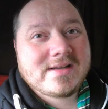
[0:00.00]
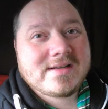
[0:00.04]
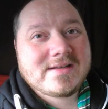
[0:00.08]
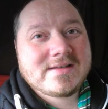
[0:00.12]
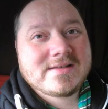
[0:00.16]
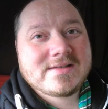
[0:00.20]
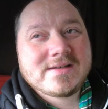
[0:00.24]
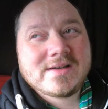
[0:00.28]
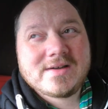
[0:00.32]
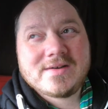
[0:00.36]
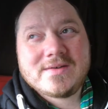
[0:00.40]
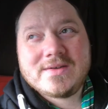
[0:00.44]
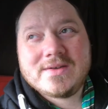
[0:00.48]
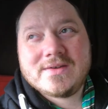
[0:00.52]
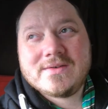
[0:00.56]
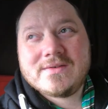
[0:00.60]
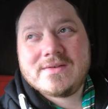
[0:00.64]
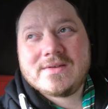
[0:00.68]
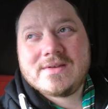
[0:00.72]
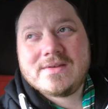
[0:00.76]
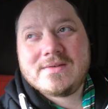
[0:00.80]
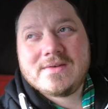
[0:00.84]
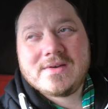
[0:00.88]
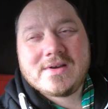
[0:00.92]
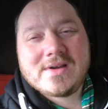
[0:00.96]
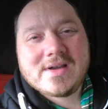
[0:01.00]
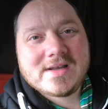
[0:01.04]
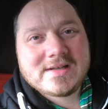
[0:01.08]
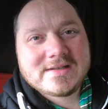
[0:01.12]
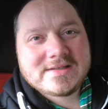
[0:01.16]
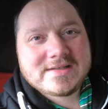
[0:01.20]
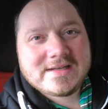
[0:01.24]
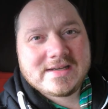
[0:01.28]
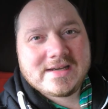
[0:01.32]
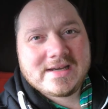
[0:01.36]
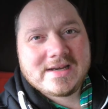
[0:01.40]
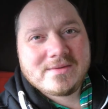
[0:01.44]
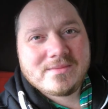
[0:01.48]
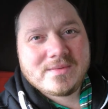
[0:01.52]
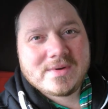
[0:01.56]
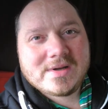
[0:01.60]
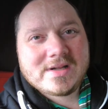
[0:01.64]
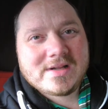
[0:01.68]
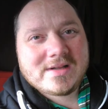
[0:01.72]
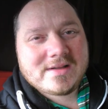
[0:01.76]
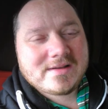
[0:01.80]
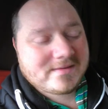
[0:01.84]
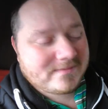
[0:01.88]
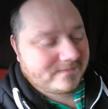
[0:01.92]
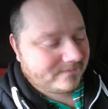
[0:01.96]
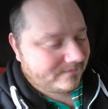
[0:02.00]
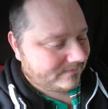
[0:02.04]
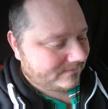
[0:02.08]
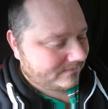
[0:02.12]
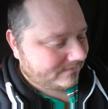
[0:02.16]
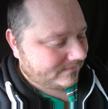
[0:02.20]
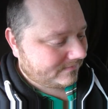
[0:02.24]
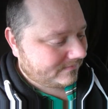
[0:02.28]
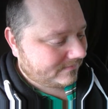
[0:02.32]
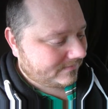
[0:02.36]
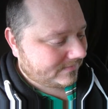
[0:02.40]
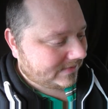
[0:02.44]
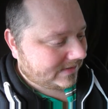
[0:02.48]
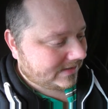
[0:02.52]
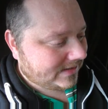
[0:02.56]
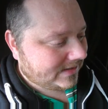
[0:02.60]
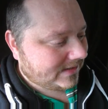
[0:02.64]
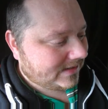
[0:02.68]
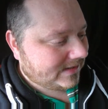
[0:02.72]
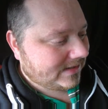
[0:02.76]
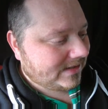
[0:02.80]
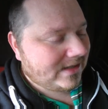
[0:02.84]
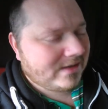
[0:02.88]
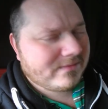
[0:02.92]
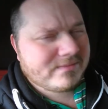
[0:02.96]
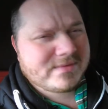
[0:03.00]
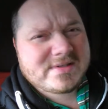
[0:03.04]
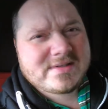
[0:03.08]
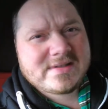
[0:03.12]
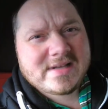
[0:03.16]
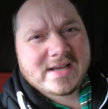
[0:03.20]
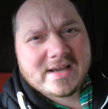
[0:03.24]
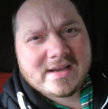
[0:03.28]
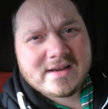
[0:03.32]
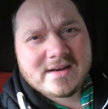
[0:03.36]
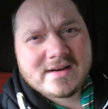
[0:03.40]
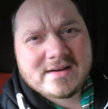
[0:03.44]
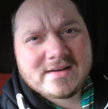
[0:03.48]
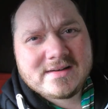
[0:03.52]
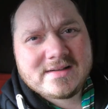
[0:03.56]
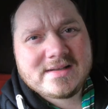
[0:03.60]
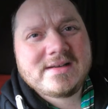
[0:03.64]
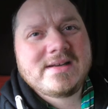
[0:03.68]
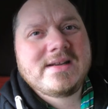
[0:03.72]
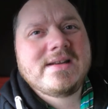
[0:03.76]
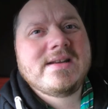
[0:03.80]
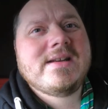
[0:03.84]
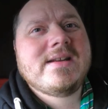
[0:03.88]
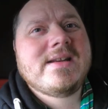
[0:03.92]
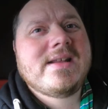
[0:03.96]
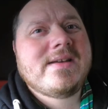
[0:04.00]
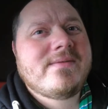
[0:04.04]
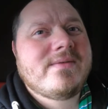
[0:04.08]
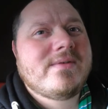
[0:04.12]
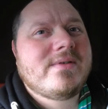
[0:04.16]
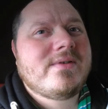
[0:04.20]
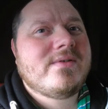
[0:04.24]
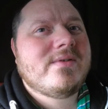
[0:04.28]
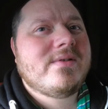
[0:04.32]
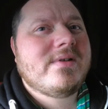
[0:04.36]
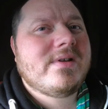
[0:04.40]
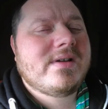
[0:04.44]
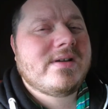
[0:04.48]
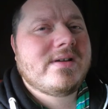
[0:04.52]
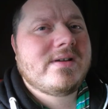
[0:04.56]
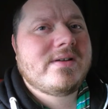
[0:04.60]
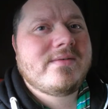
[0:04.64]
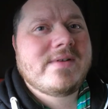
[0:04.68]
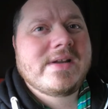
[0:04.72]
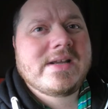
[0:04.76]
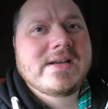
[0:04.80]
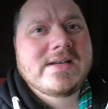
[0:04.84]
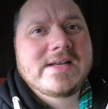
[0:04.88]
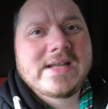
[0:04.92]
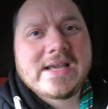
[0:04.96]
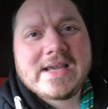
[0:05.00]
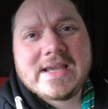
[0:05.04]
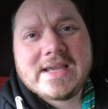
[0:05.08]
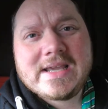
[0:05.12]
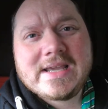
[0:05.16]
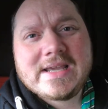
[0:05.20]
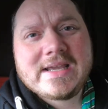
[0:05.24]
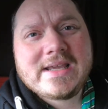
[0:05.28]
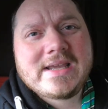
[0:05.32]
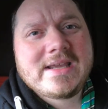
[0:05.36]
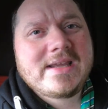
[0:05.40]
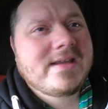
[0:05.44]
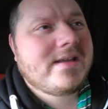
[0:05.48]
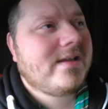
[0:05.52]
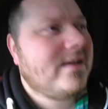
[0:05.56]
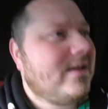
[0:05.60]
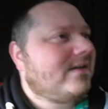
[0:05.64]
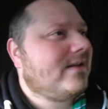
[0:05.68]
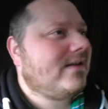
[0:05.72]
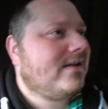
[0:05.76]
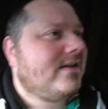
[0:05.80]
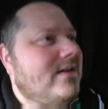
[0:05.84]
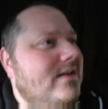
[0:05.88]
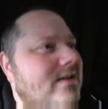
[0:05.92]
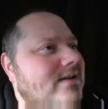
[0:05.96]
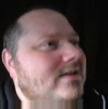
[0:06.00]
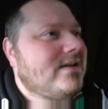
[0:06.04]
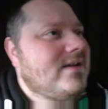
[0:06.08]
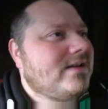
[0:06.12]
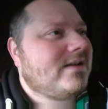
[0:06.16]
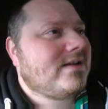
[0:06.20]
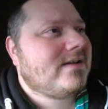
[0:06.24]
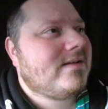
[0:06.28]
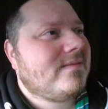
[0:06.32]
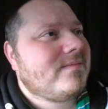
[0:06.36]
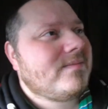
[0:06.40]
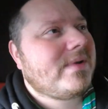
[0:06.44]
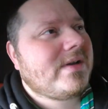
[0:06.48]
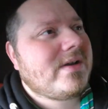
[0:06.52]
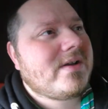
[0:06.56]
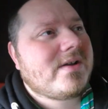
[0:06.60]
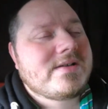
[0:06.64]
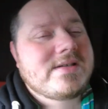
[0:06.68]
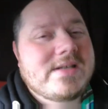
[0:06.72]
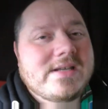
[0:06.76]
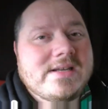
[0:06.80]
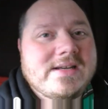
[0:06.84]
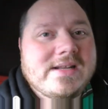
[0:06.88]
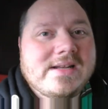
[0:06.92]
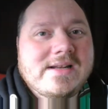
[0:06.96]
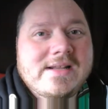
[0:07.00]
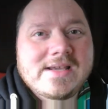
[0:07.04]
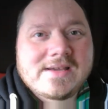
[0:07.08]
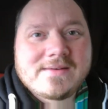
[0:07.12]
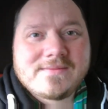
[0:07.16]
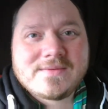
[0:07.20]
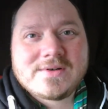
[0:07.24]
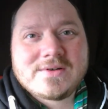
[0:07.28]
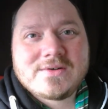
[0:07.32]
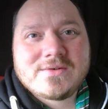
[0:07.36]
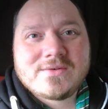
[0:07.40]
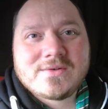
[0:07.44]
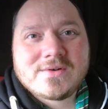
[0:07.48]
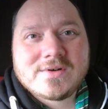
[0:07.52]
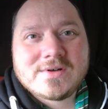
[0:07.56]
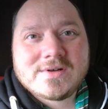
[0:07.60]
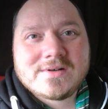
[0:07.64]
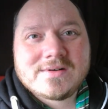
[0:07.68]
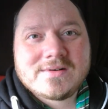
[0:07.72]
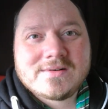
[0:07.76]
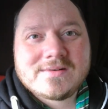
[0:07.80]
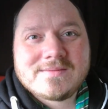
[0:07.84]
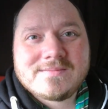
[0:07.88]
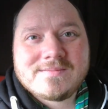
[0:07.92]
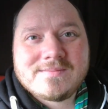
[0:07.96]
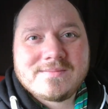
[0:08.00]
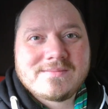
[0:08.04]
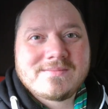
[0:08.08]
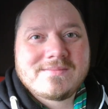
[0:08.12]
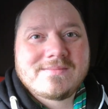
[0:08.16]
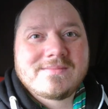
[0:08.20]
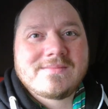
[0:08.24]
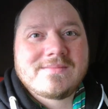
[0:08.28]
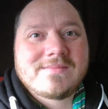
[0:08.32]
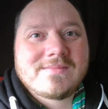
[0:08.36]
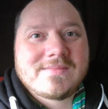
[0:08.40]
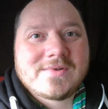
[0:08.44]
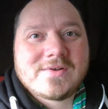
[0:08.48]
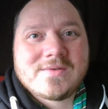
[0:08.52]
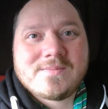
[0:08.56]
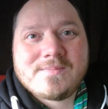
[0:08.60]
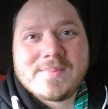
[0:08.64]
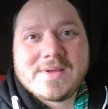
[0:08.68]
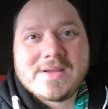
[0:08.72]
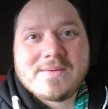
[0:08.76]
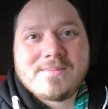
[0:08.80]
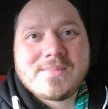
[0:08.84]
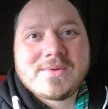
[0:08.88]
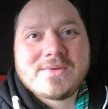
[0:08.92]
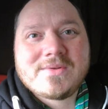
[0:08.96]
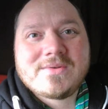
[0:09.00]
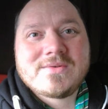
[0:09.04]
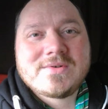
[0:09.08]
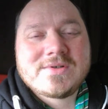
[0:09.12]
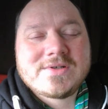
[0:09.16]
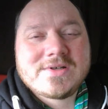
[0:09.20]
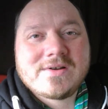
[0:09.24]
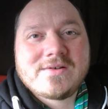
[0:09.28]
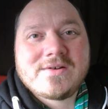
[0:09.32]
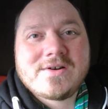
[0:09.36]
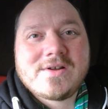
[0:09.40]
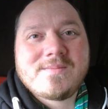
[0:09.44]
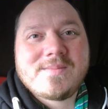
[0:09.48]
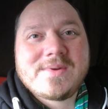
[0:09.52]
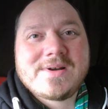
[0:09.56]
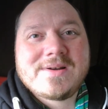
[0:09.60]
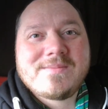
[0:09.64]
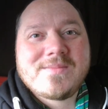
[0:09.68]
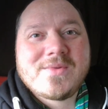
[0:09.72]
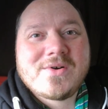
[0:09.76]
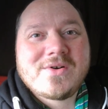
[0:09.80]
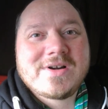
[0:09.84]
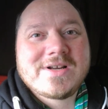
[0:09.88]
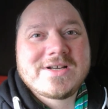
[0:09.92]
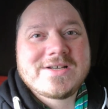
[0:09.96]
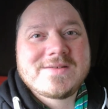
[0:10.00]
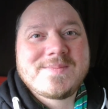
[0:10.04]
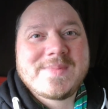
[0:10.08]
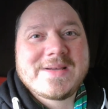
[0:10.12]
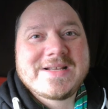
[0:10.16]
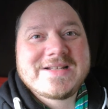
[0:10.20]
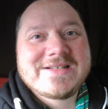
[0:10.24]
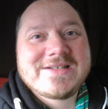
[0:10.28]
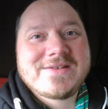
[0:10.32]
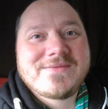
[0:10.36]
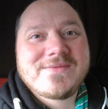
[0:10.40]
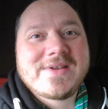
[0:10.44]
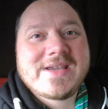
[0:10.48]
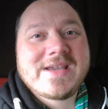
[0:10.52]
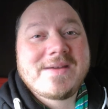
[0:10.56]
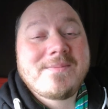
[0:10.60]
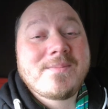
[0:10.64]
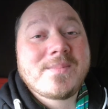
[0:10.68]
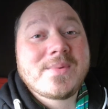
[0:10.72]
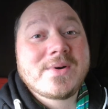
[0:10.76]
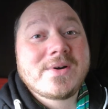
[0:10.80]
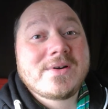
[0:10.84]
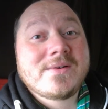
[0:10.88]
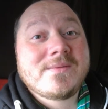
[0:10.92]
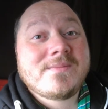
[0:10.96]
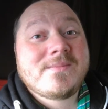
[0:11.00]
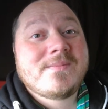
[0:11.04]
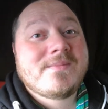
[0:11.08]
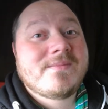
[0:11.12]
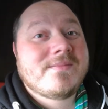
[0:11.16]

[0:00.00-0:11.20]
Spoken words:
So you can't say, well, he was tired, he didn't have a great day, because he did give a tour to people who showed up in a more expensive camper.